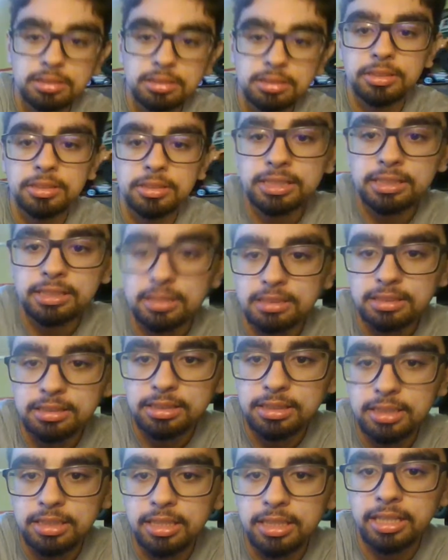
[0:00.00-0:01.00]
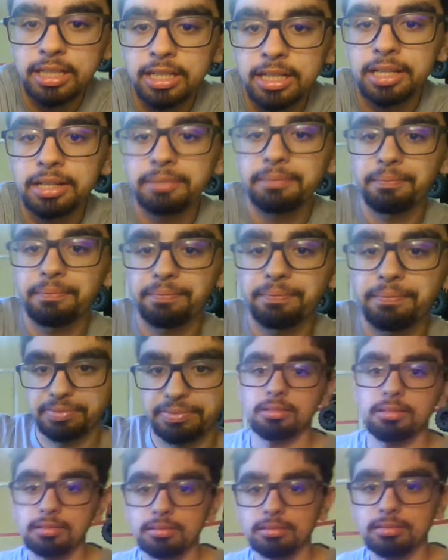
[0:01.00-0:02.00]
So you guys can see I got
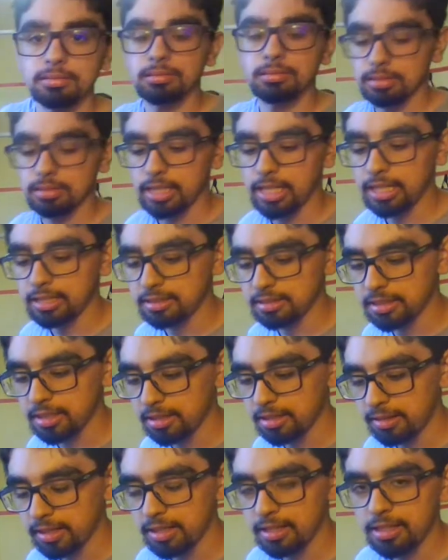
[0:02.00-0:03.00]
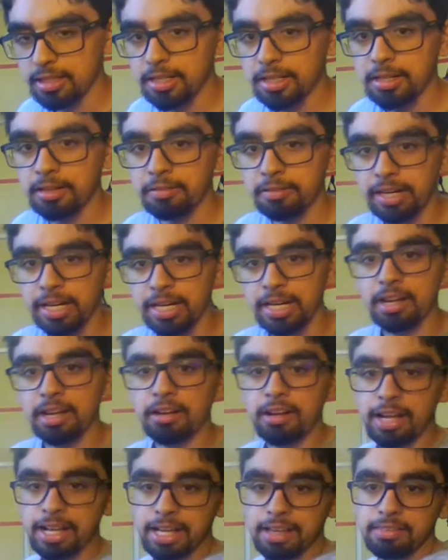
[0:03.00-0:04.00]
8 scale right there. Right
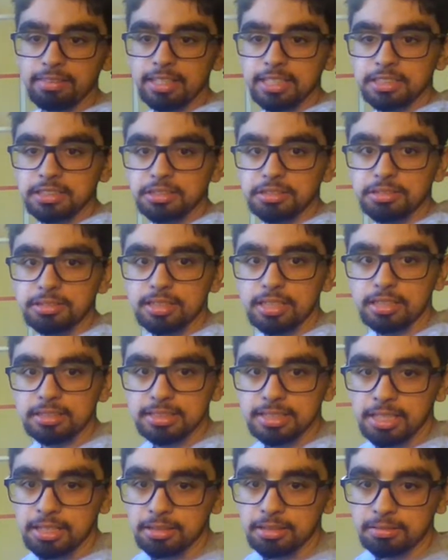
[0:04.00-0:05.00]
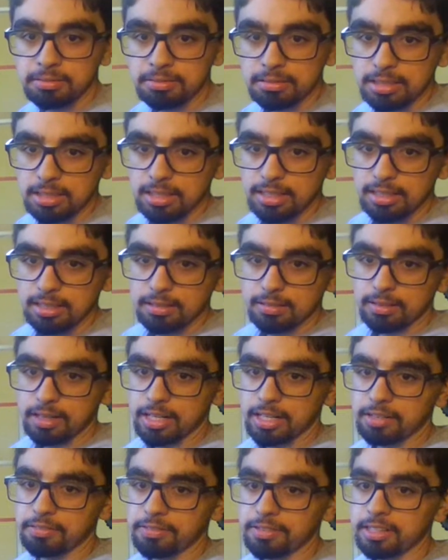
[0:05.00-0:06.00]
now, I have these 2 cars out
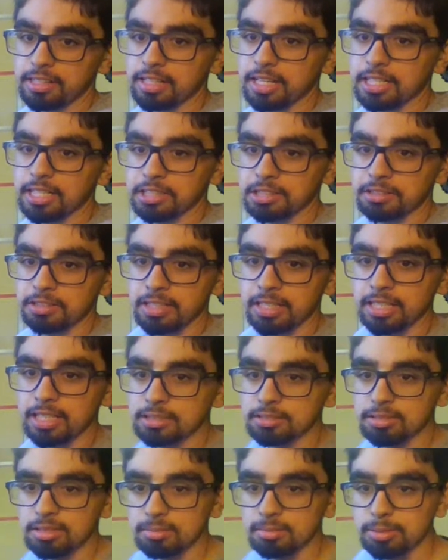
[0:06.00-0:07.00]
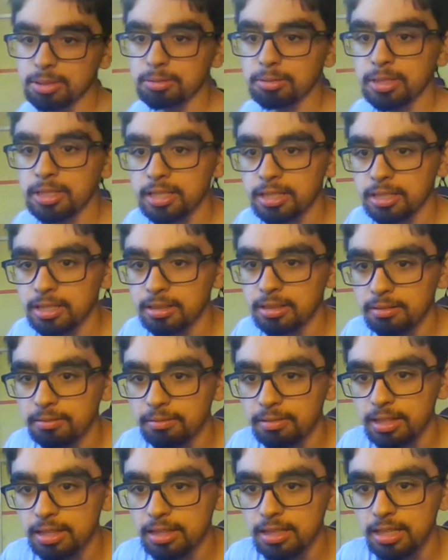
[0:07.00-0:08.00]
right here for the Nitro game. So we're going to be working
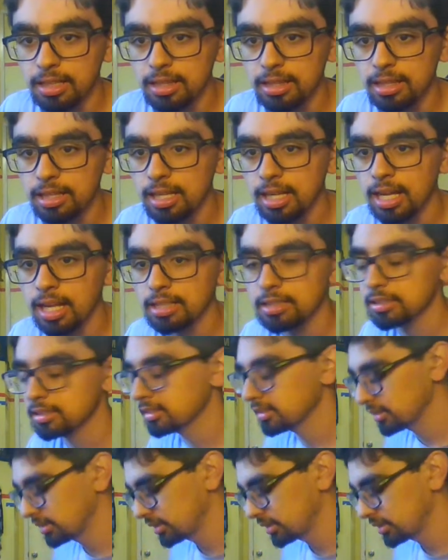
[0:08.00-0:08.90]
with a lot